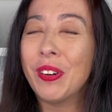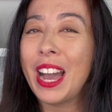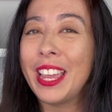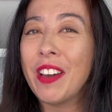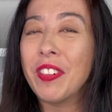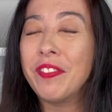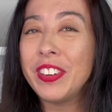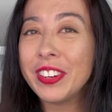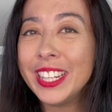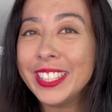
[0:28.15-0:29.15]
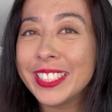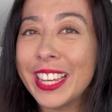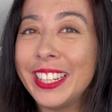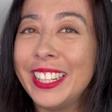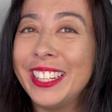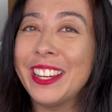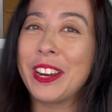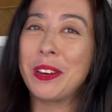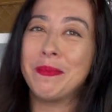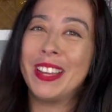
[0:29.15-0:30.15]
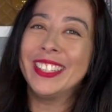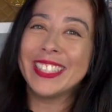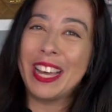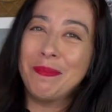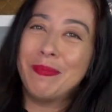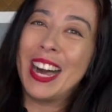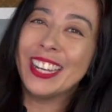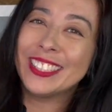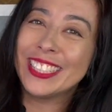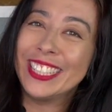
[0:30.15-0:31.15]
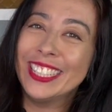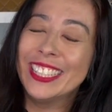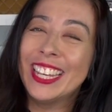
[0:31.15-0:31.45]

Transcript: I have a very exciting Hermes unboxing.